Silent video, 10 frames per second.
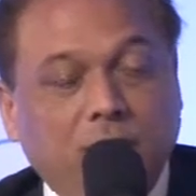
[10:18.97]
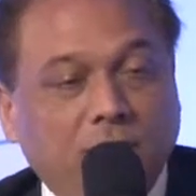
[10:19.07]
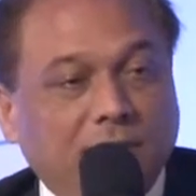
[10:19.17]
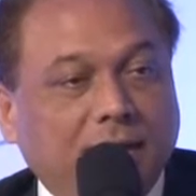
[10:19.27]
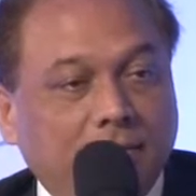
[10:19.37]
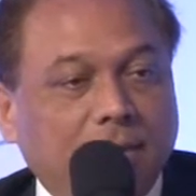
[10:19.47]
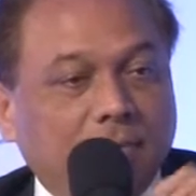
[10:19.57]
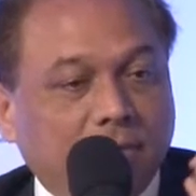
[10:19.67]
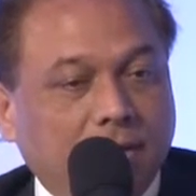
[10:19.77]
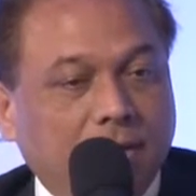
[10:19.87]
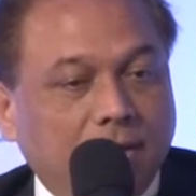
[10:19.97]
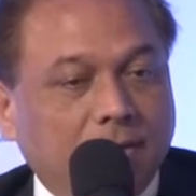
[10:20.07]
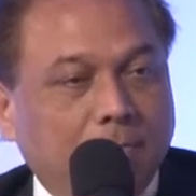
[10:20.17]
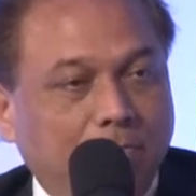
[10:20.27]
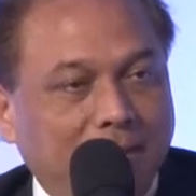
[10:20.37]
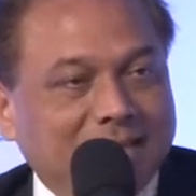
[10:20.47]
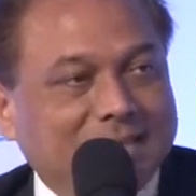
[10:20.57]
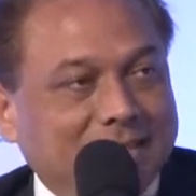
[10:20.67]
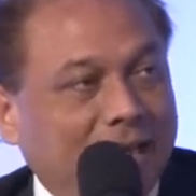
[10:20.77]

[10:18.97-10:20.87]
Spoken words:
Where will I be able to get the best